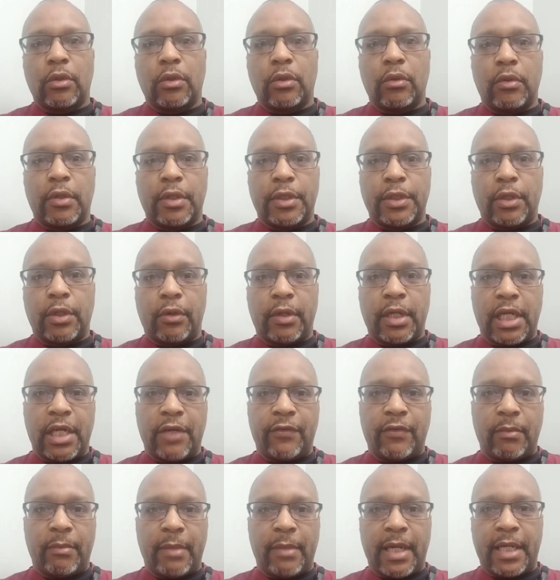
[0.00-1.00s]
going on,
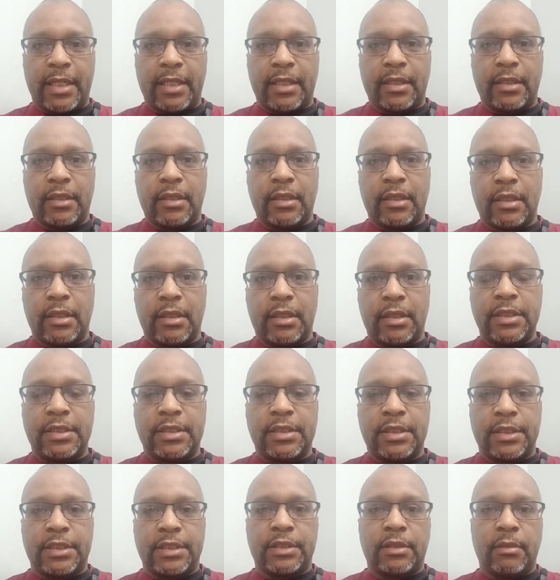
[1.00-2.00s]
everybody? This is
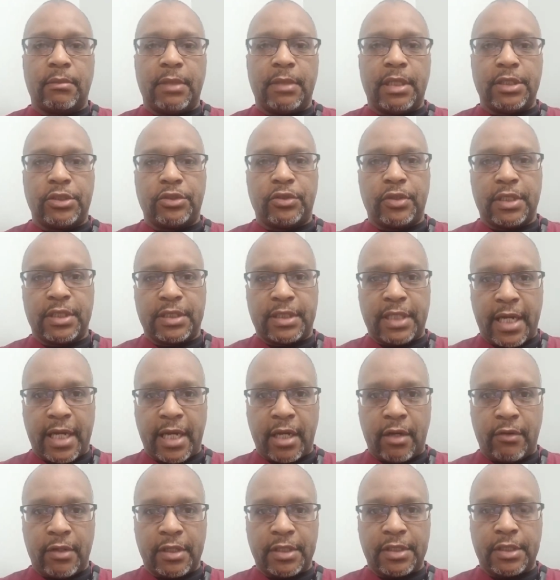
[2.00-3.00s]
Demetrius
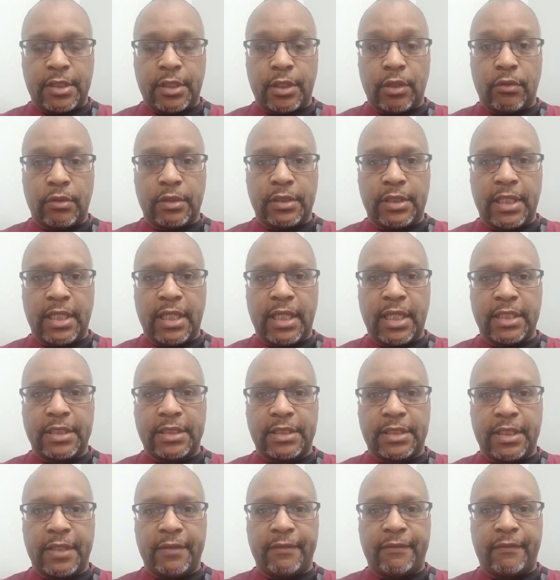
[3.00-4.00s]
Harris, your
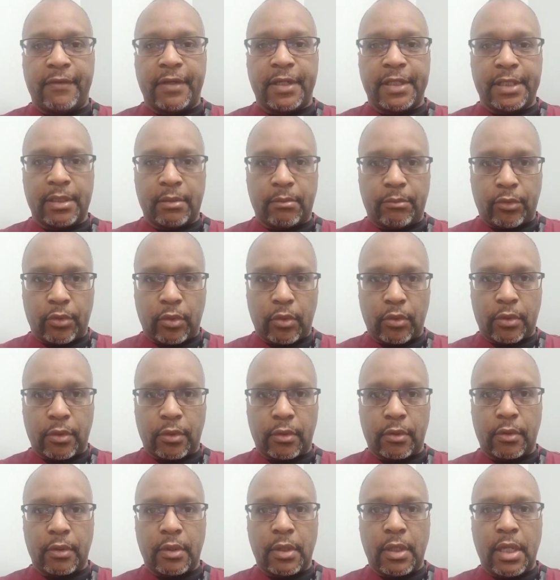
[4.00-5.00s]
DAC funding broker.
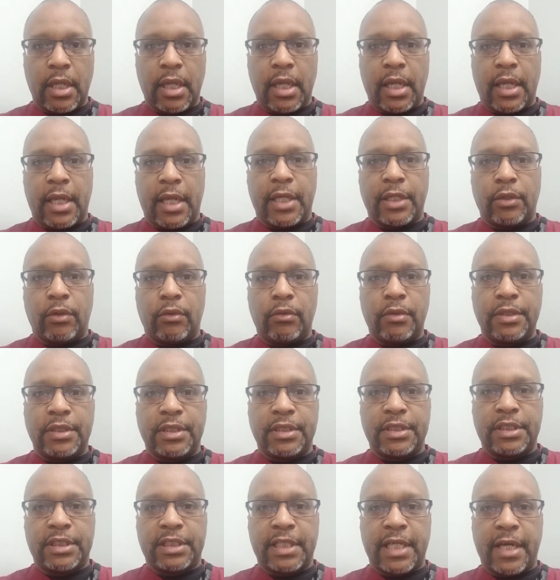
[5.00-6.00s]
And on this
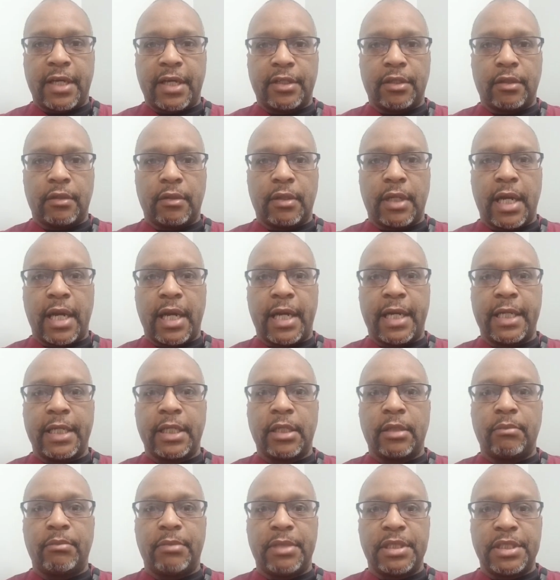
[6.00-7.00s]
channel, I help
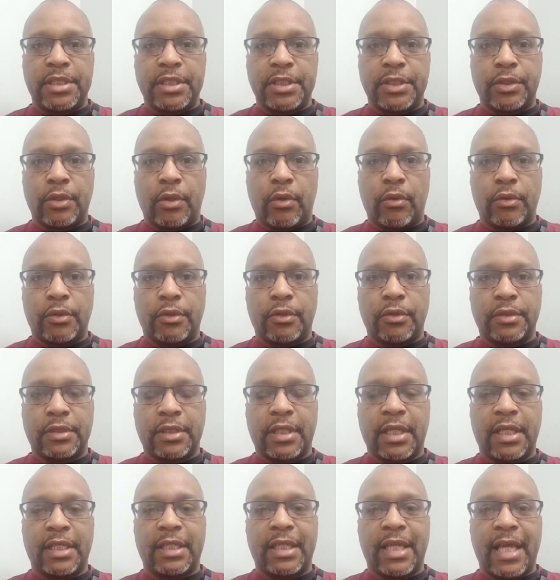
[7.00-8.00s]
business owners
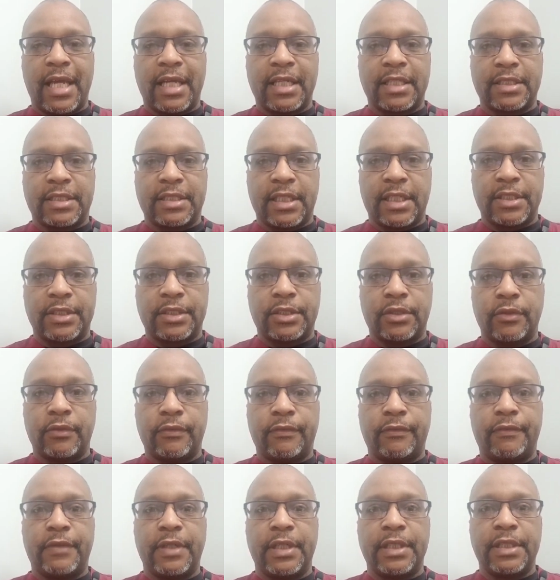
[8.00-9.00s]
get access to
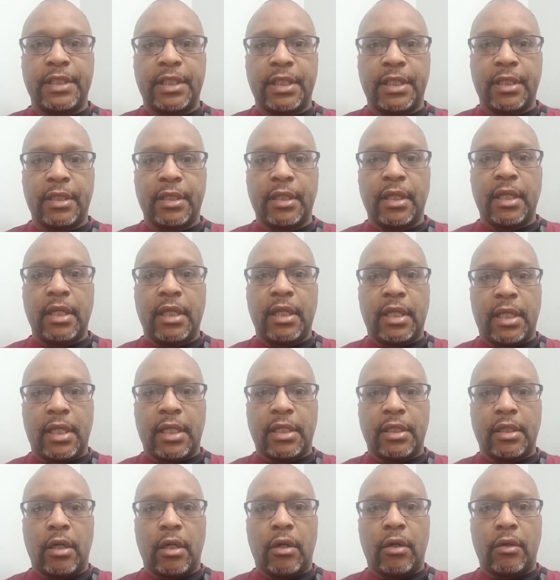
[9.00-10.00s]
funding in
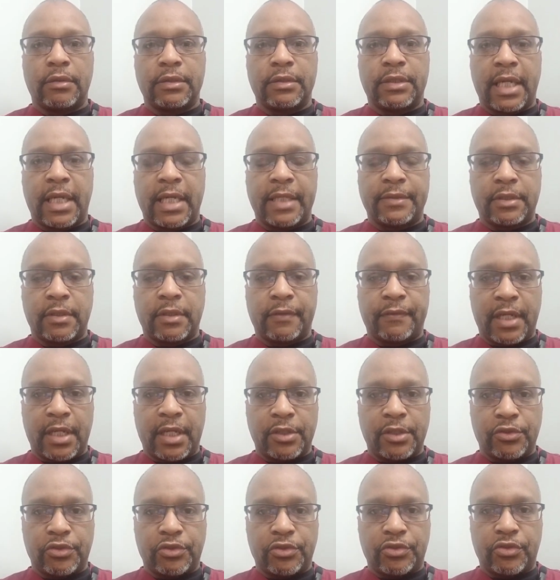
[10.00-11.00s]
all types of
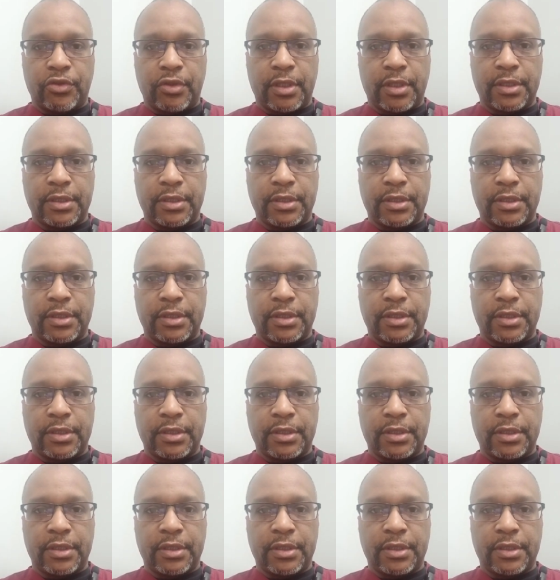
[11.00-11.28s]
industries.